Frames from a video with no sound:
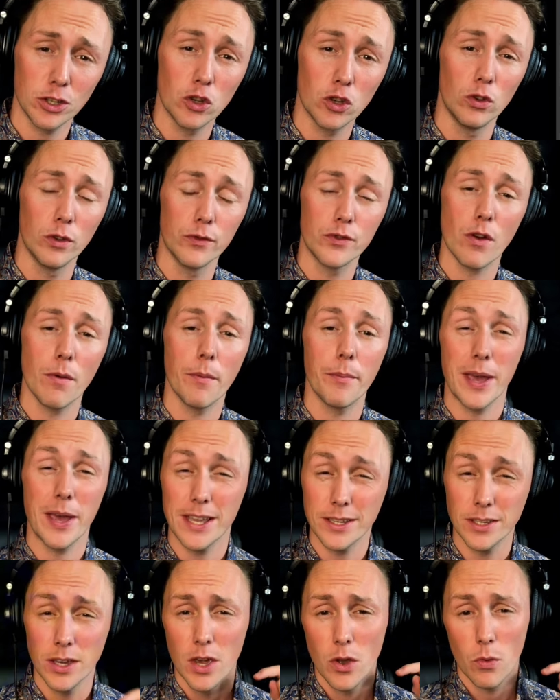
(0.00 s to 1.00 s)
School of Drum and
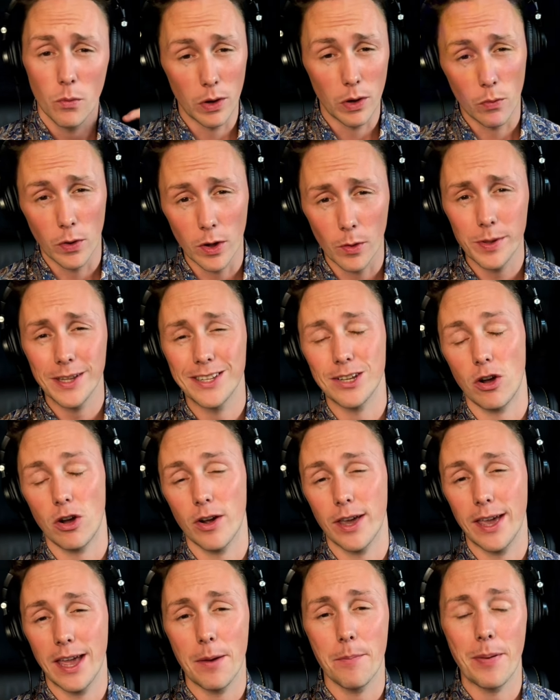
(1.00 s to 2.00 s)
Bass, we will be
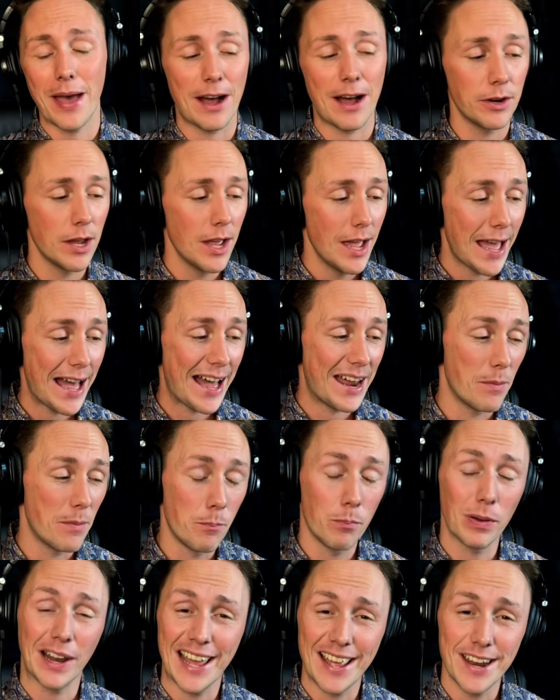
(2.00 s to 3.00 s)
talking about how to
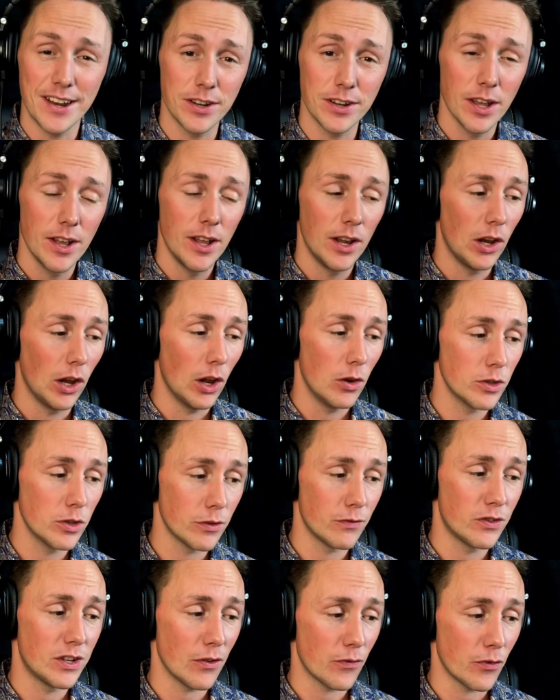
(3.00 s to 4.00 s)
blend loads
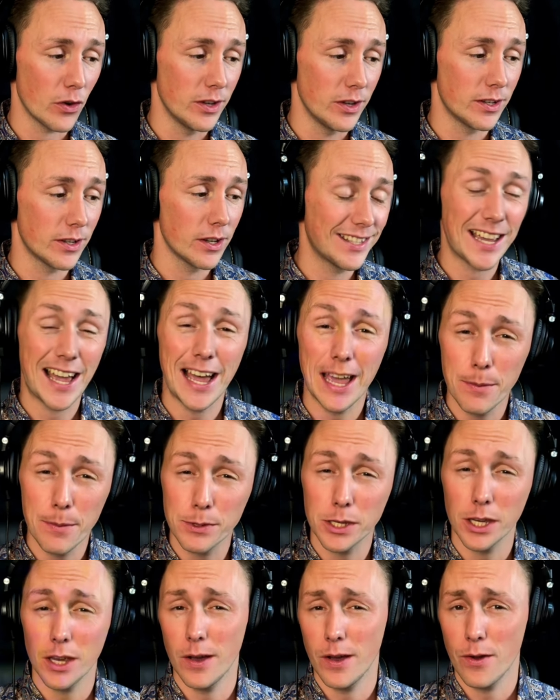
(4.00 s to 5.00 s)
of different
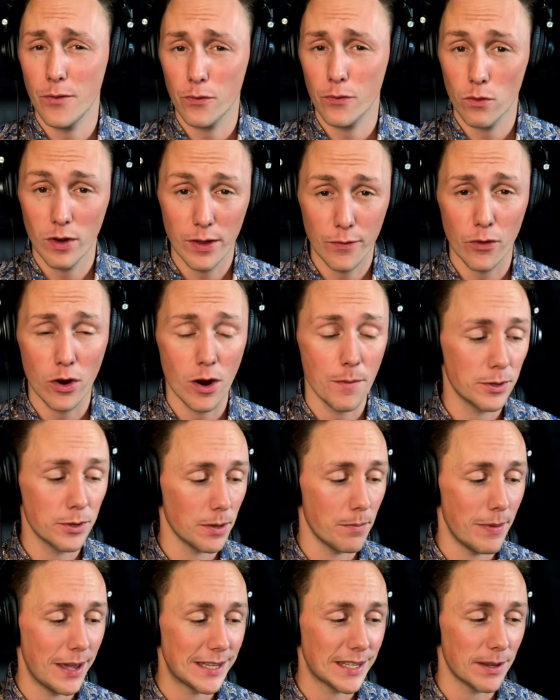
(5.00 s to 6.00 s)
types of reverb
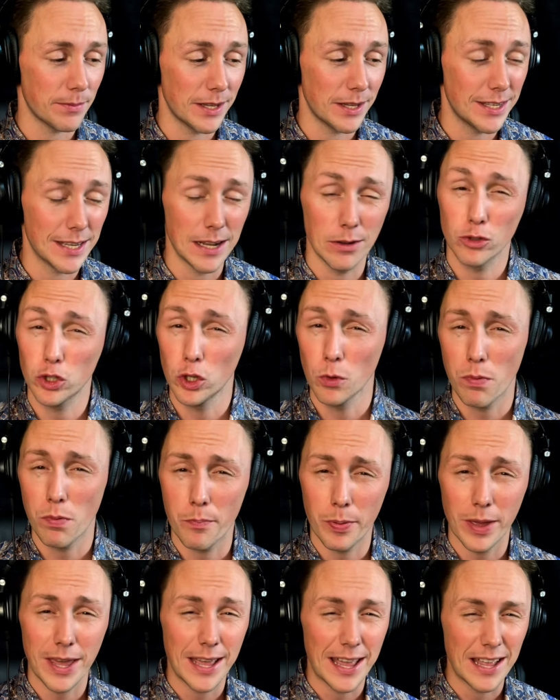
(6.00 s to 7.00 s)
to make something sound super
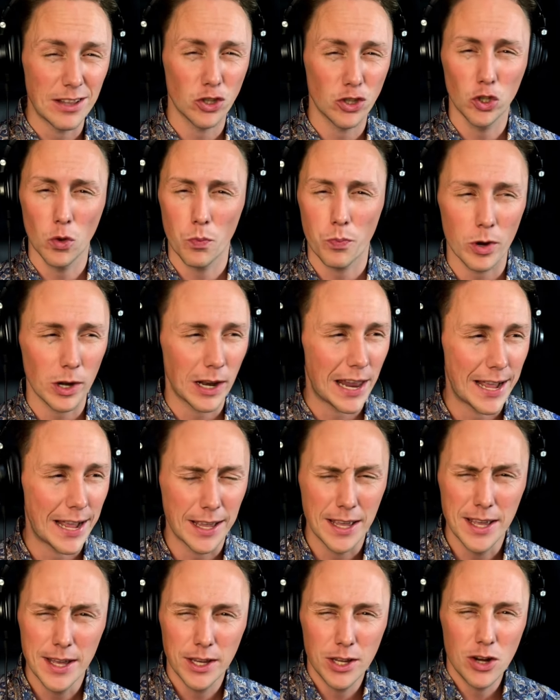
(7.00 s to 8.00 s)
big and super like,
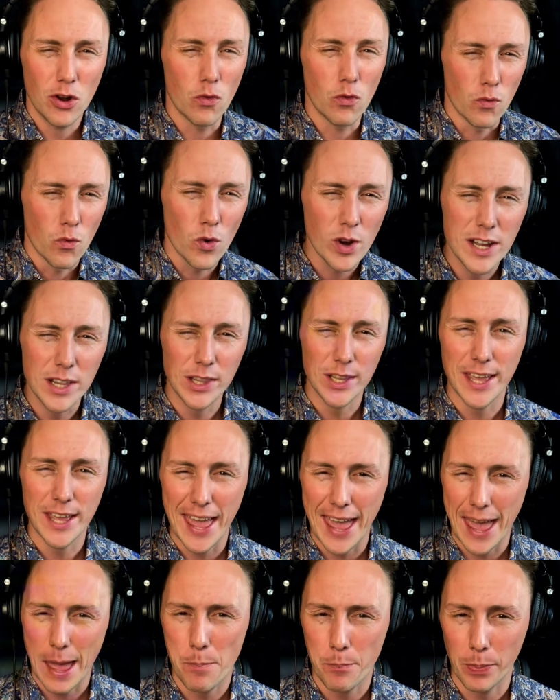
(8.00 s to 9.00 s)
you know,
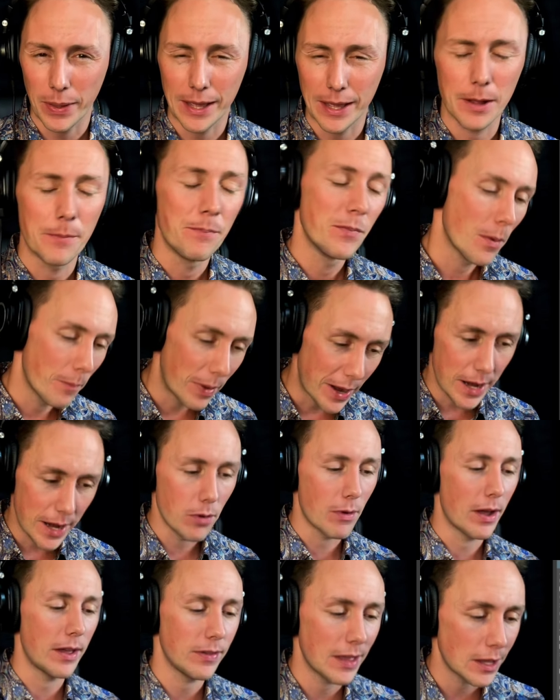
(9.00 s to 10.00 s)
really epic. But
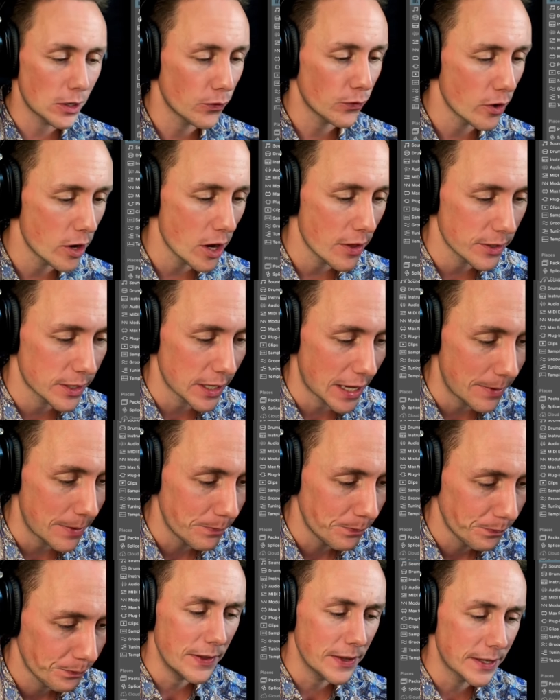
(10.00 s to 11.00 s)
anyway, that's for another
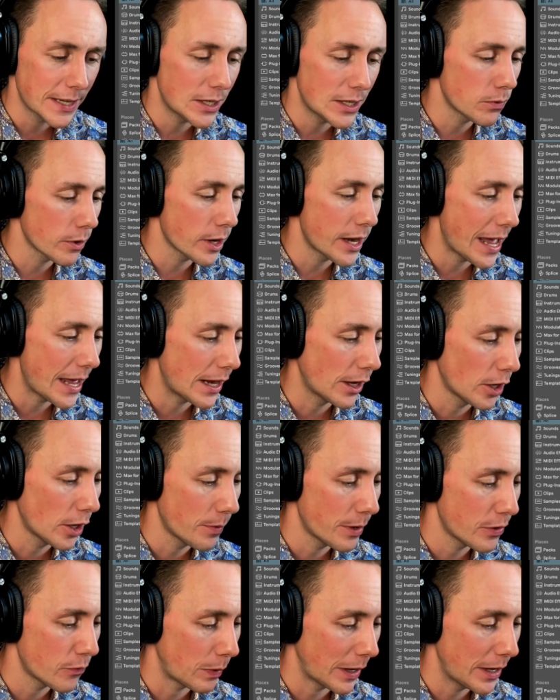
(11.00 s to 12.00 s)
time. In this case, we're going to add a little
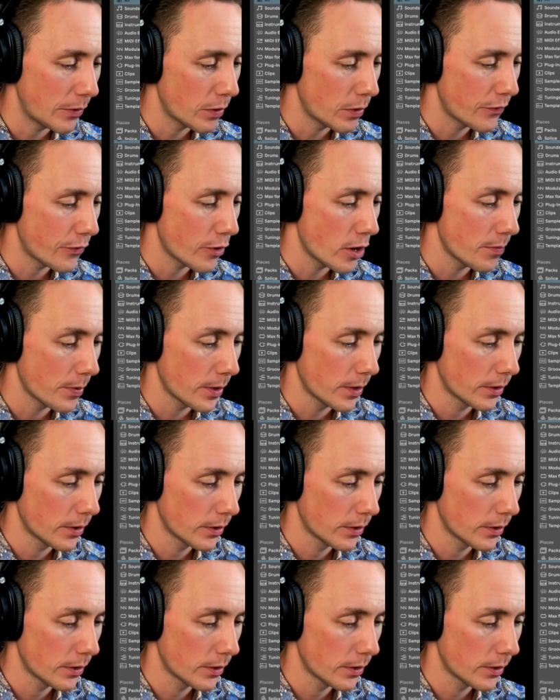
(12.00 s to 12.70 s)
bit of plate reverb.